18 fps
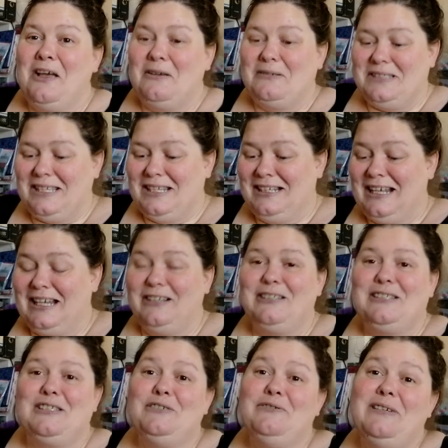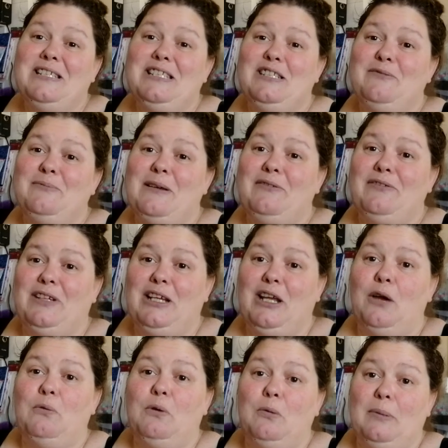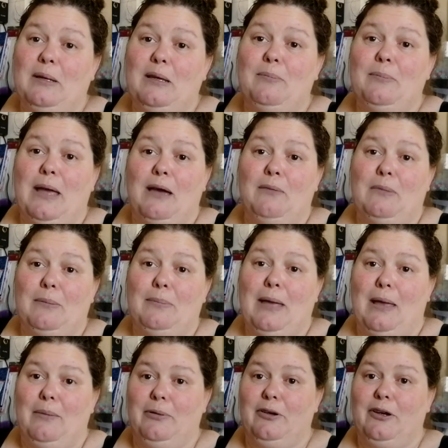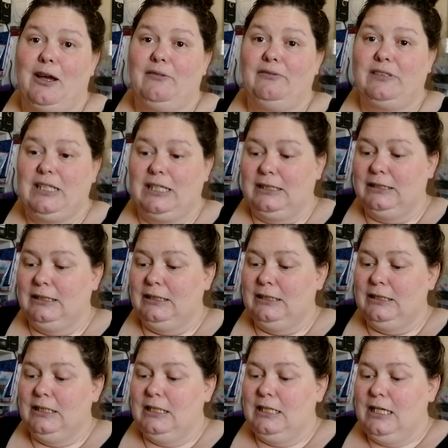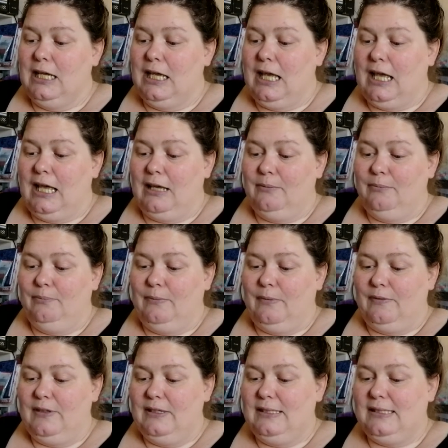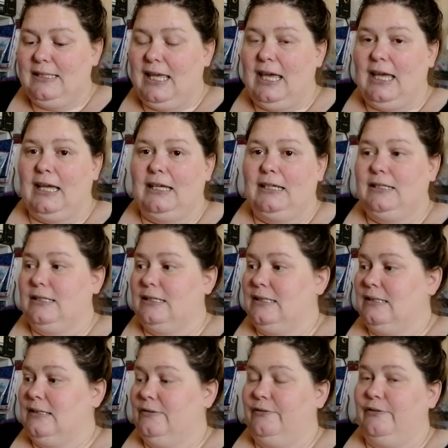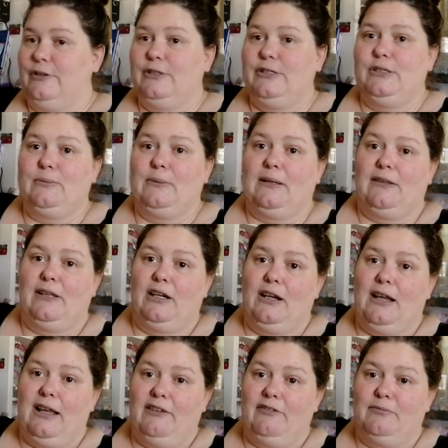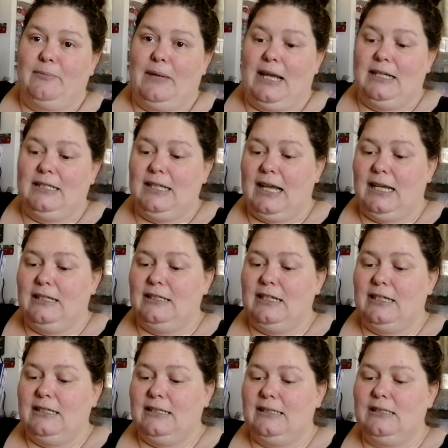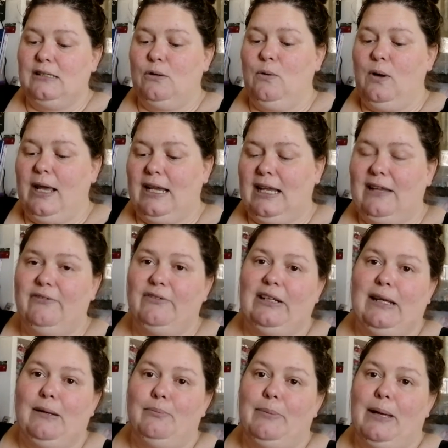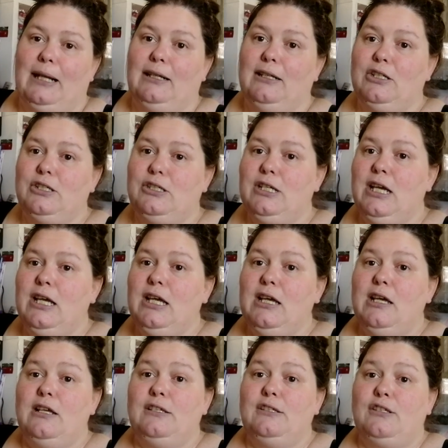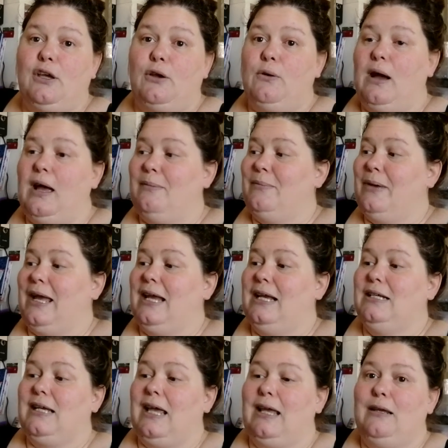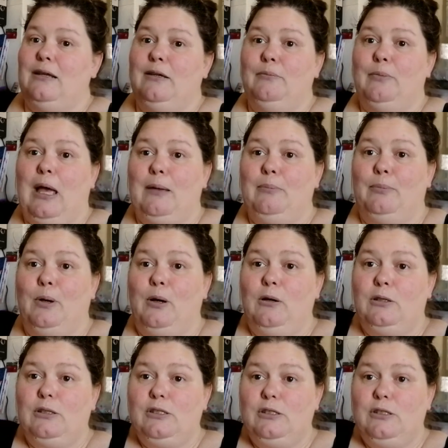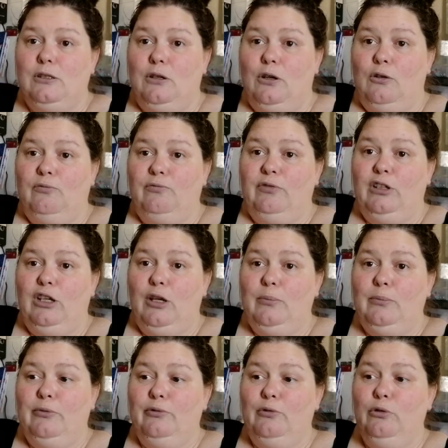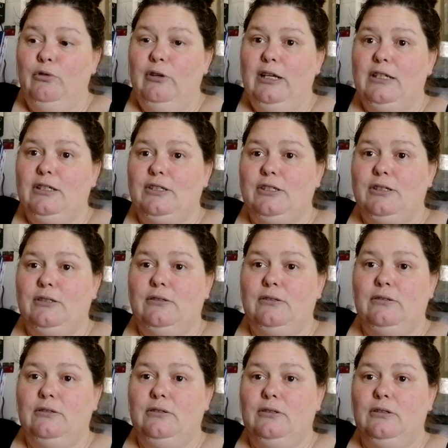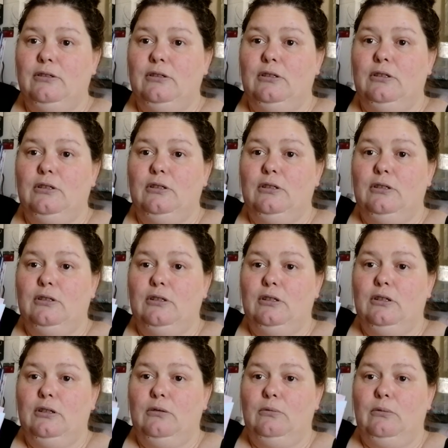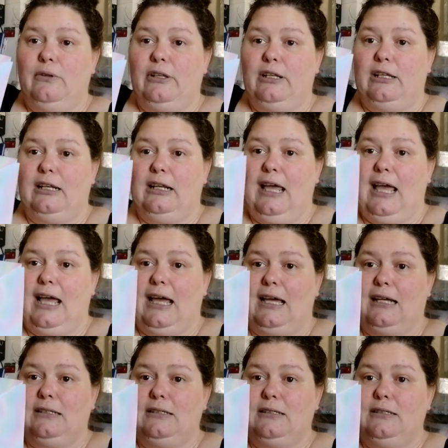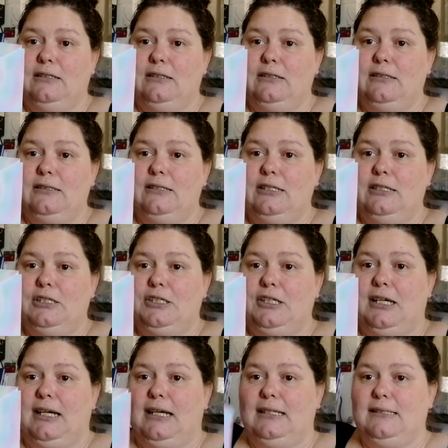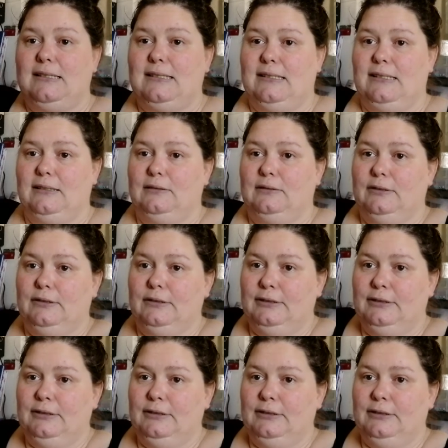I'll see you later, because the rest of my video will be about my paper crafting. This card is the first one that I have made, and it is quite heavily embellished. So I made a box envelope for it with a little heart, stitch heart seal.